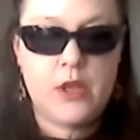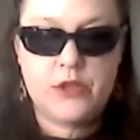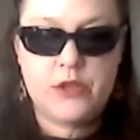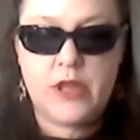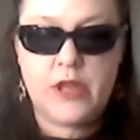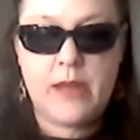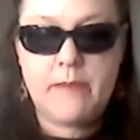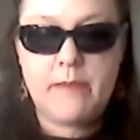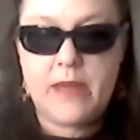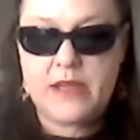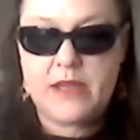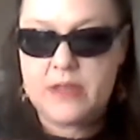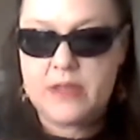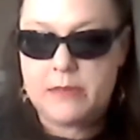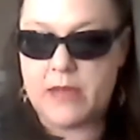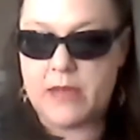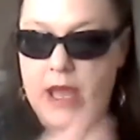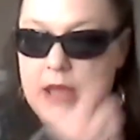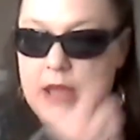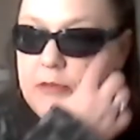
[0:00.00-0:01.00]
So that makes
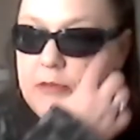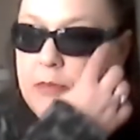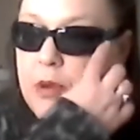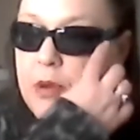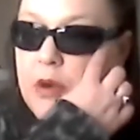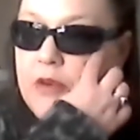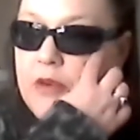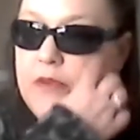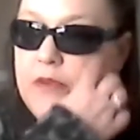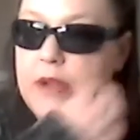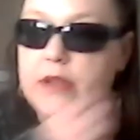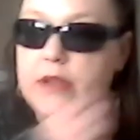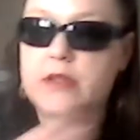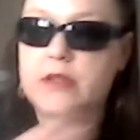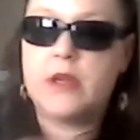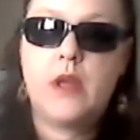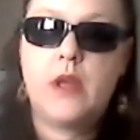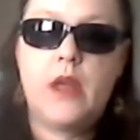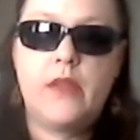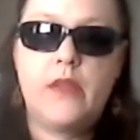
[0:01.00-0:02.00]
them kind of perfect.
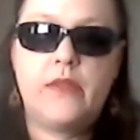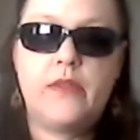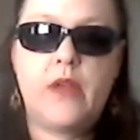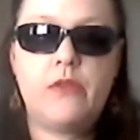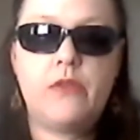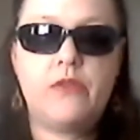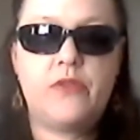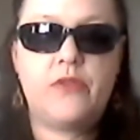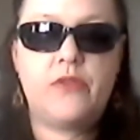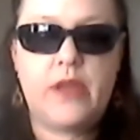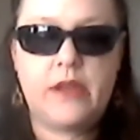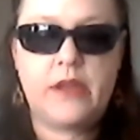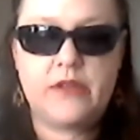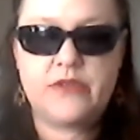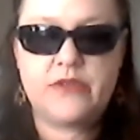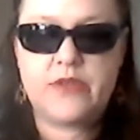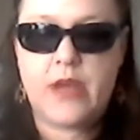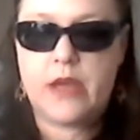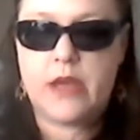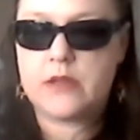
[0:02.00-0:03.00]
The other thing
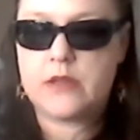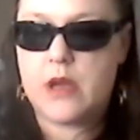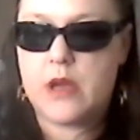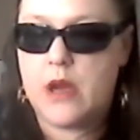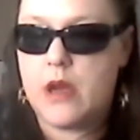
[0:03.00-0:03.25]
is that